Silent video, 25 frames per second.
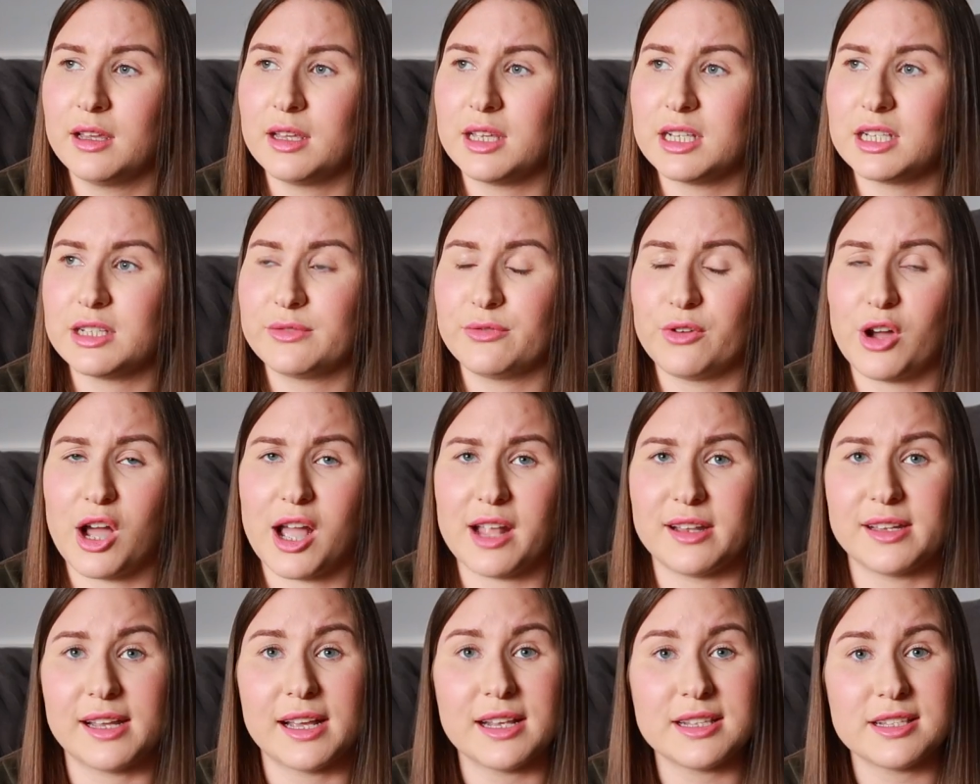It's
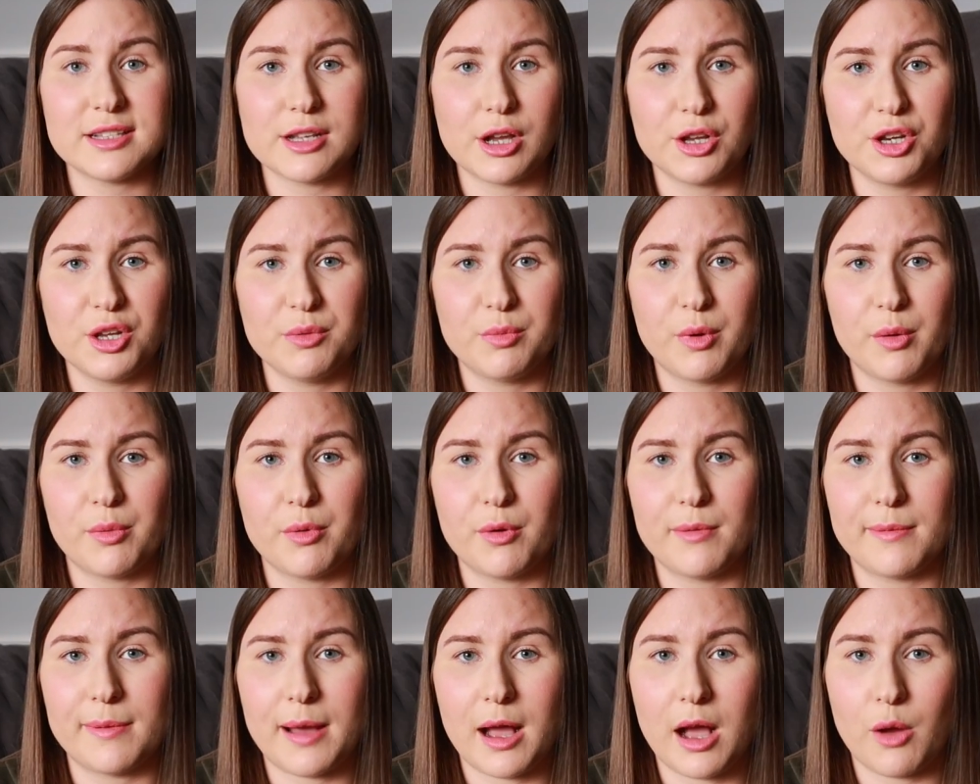fine. That's the only
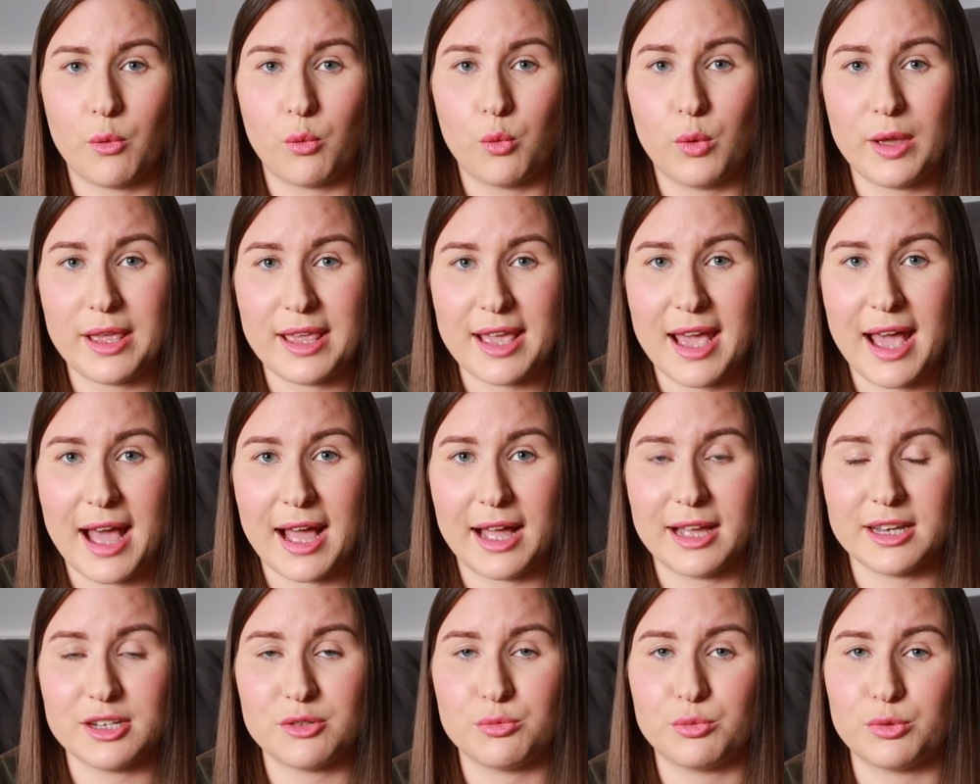problem we
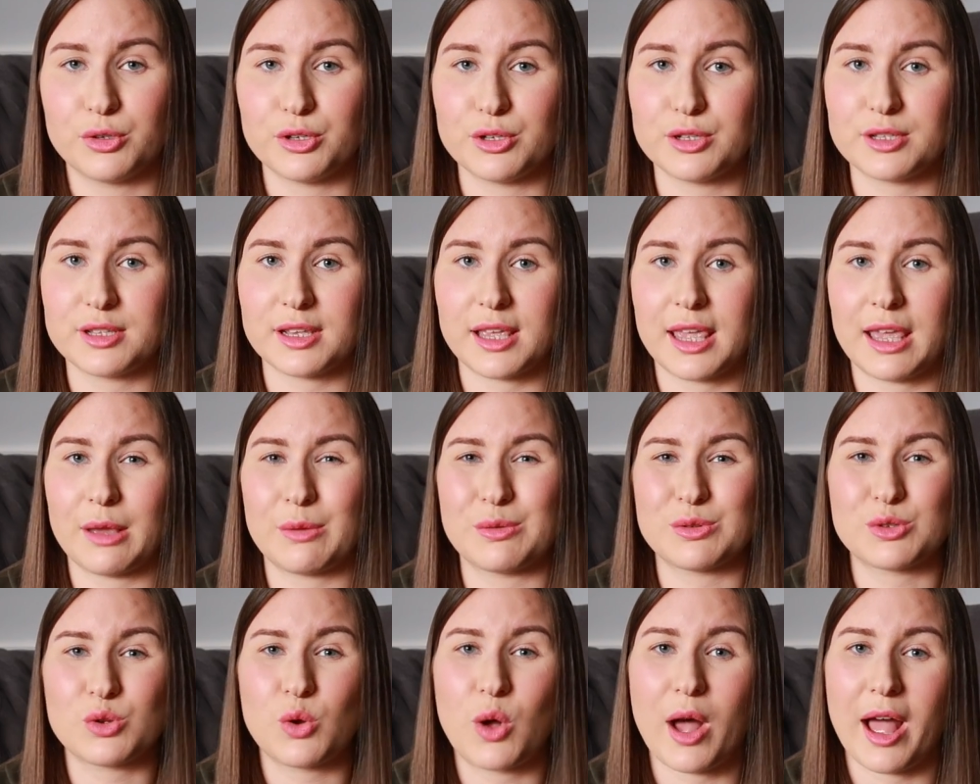had, was it
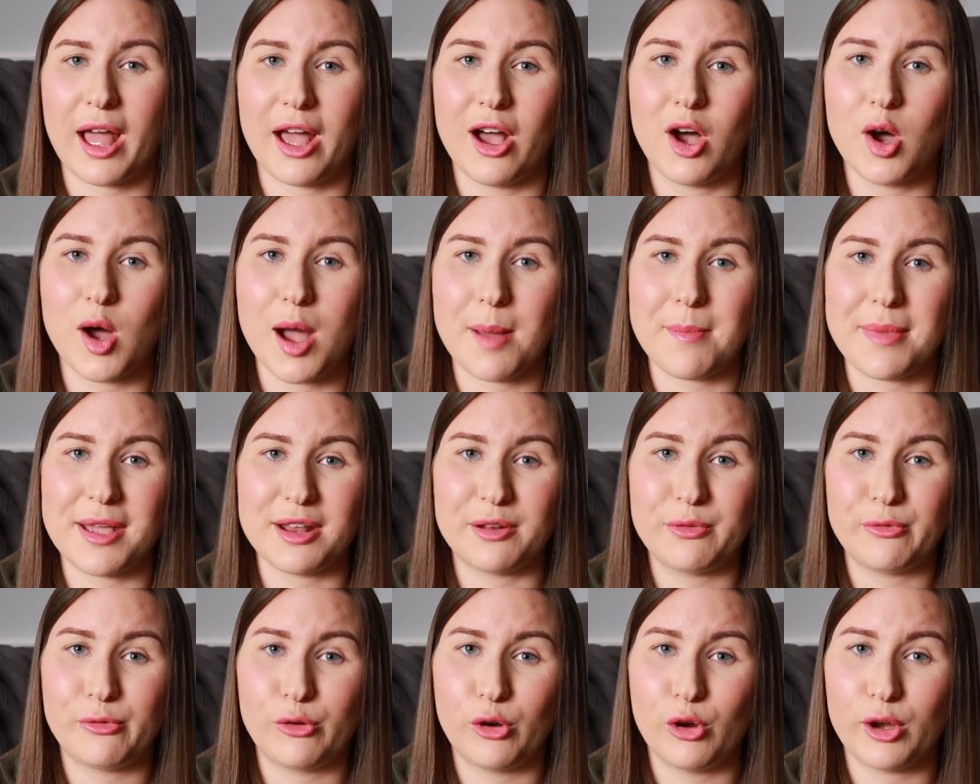was quite a high
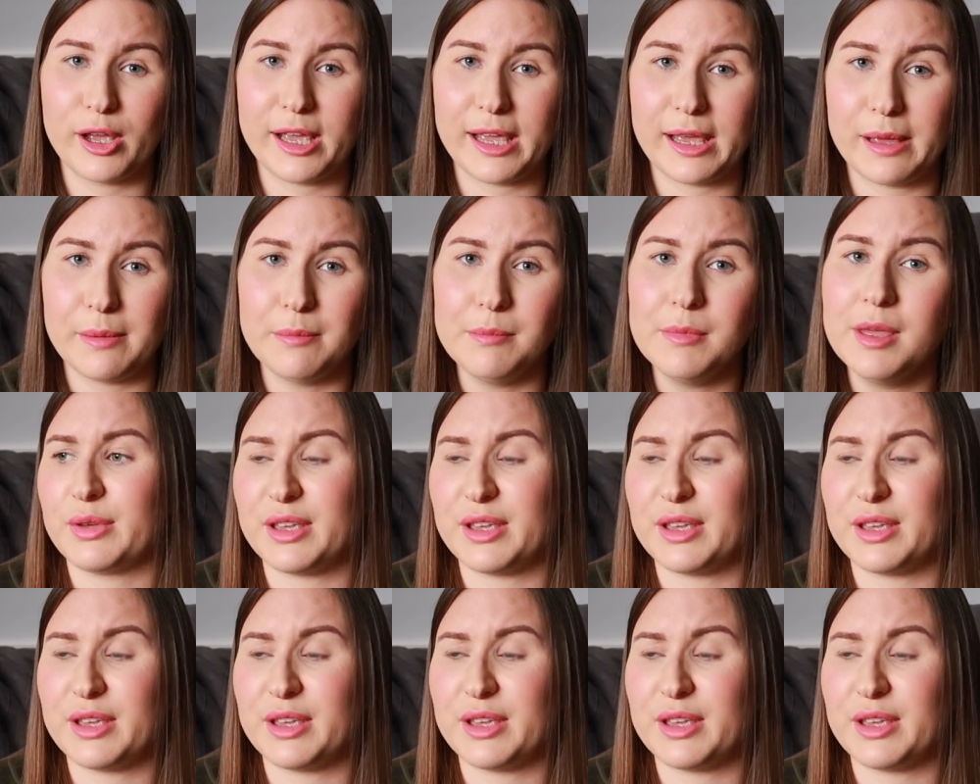bed for him.